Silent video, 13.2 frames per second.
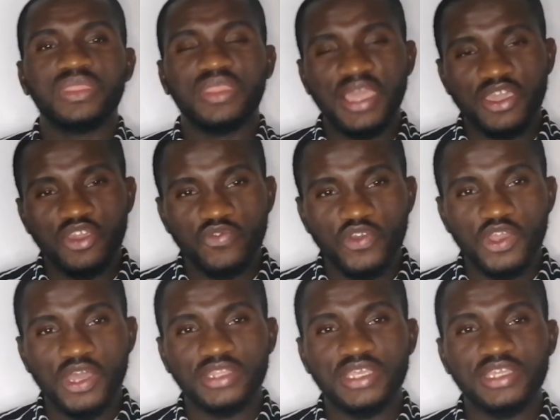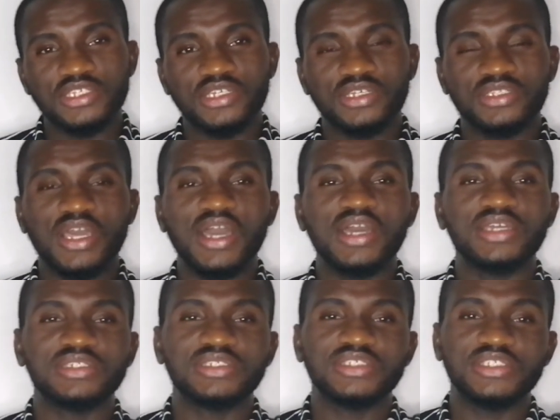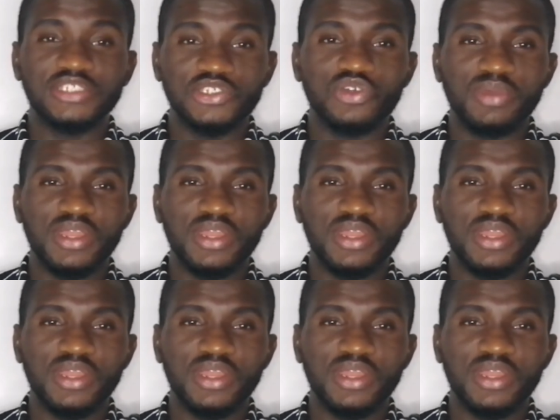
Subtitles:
Thank you for your attention, and see you in